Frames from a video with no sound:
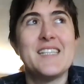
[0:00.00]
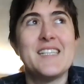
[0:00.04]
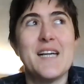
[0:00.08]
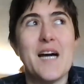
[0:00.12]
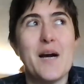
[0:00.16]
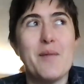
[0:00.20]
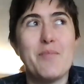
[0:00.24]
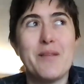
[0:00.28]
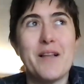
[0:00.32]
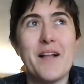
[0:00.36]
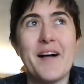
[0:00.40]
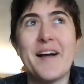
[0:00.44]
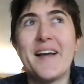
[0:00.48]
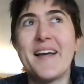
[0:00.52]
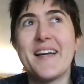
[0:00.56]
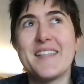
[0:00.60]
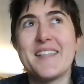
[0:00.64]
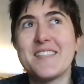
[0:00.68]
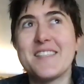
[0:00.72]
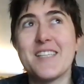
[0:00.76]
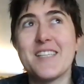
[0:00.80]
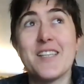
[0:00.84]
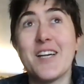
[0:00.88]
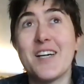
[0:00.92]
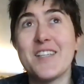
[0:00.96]

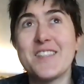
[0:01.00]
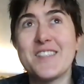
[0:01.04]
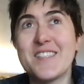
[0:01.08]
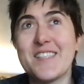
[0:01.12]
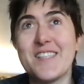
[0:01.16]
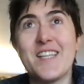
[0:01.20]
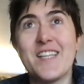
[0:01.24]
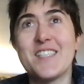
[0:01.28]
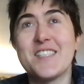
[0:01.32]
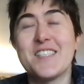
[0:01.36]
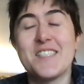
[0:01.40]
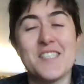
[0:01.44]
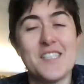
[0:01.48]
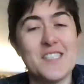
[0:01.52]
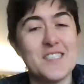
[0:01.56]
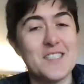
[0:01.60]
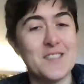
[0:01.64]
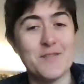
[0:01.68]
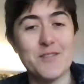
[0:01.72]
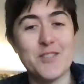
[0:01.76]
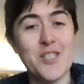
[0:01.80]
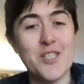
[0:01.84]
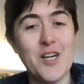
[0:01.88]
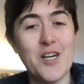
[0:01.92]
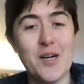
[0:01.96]
applying to lots and lots and lots
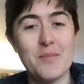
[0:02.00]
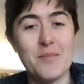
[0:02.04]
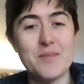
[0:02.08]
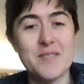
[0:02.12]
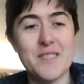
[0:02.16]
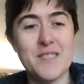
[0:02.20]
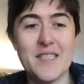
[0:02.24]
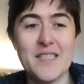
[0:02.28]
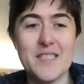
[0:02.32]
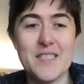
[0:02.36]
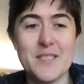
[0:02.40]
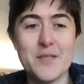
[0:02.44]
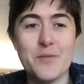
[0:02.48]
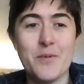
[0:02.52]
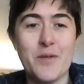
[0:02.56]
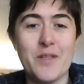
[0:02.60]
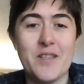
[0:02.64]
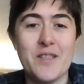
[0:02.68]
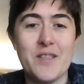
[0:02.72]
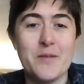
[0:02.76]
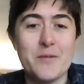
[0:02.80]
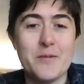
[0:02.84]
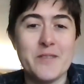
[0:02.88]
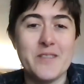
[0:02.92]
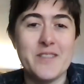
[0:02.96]
of jobs. And this
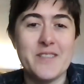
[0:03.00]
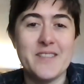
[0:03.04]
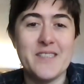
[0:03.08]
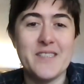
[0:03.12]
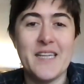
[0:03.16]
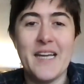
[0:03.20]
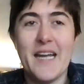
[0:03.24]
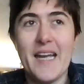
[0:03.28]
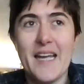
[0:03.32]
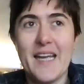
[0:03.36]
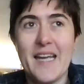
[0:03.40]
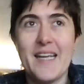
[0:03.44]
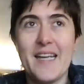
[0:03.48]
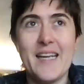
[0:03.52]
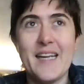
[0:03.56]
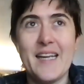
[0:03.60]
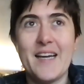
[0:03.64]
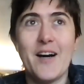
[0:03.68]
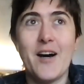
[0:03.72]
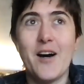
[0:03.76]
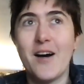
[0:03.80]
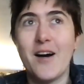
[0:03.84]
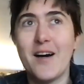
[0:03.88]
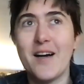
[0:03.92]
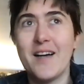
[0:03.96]
one that was
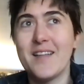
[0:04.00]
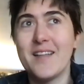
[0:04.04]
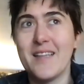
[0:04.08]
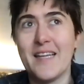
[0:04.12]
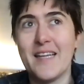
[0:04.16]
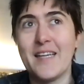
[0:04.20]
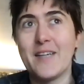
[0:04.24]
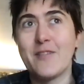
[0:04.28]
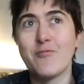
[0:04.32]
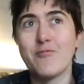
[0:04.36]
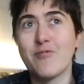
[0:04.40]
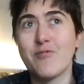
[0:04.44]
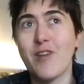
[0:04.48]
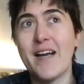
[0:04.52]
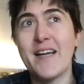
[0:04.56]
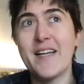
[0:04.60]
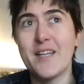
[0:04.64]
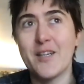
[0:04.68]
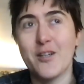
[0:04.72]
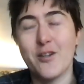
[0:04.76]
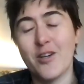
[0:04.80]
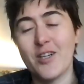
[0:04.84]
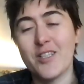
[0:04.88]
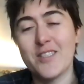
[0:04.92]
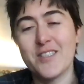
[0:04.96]
like right
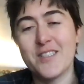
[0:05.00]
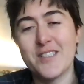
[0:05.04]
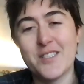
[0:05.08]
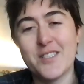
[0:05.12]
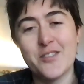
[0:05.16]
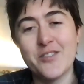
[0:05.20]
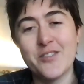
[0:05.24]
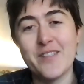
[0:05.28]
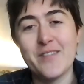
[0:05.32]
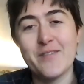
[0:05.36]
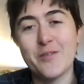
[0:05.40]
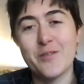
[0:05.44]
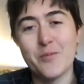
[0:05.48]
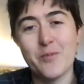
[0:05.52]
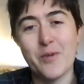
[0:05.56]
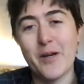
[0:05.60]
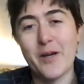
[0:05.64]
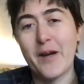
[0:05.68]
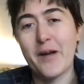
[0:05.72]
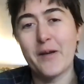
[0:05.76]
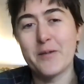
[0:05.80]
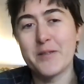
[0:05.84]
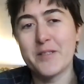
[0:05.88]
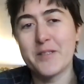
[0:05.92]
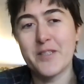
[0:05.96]
across the street from
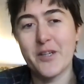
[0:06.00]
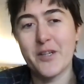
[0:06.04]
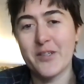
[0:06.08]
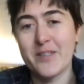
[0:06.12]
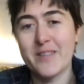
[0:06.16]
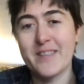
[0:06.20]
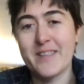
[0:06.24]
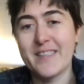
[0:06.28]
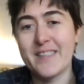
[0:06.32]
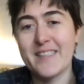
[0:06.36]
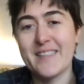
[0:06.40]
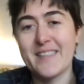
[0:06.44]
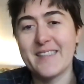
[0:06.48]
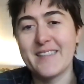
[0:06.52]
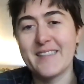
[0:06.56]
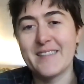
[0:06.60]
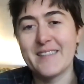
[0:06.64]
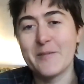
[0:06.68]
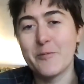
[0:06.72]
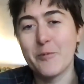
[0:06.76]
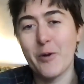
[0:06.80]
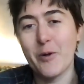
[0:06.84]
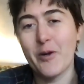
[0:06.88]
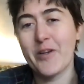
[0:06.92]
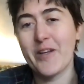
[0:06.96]
where I was currently
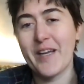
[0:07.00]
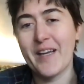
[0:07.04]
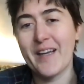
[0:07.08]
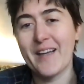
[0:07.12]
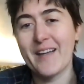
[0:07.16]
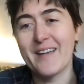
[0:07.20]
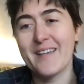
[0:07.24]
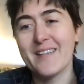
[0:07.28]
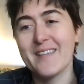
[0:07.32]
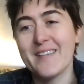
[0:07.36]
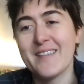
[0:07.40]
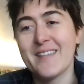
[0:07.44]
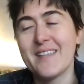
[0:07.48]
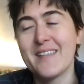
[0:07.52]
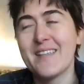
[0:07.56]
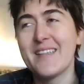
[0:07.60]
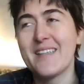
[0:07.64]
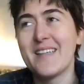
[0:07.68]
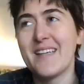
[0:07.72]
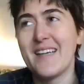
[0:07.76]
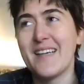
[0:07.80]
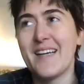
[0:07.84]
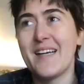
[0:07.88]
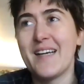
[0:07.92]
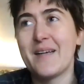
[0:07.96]
working,
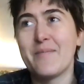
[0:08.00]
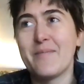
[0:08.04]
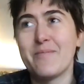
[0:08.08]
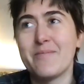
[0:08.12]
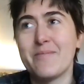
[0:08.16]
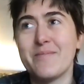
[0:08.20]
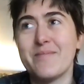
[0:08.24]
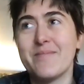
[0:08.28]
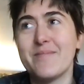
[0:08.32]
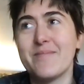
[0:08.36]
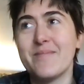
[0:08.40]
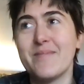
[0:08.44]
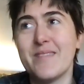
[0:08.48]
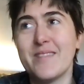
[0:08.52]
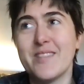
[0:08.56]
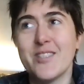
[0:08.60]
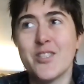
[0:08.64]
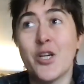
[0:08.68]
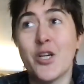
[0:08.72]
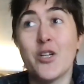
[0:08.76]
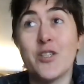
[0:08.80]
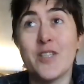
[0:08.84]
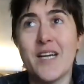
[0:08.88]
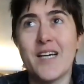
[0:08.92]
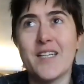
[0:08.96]
um,
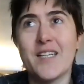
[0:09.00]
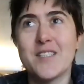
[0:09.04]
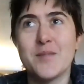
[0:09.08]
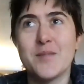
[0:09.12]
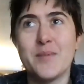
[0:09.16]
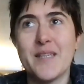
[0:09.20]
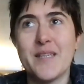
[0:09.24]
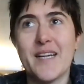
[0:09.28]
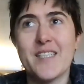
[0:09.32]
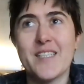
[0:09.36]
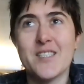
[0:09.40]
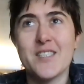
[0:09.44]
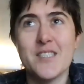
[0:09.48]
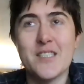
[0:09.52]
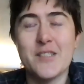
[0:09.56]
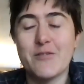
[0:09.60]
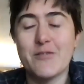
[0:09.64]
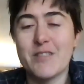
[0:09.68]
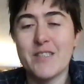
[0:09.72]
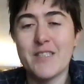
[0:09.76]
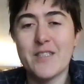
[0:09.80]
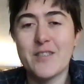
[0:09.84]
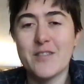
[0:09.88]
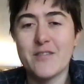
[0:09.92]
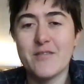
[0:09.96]
turned out to be actually a
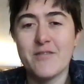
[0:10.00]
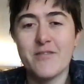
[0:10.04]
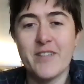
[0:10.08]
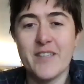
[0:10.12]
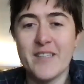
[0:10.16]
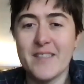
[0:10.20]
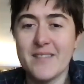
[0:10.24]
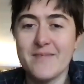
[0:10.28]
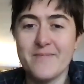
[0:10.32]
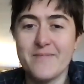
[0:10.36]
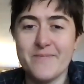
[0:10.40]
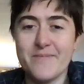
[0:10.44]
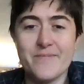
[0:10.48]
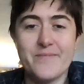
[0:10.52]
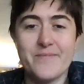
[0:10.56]
really good fit.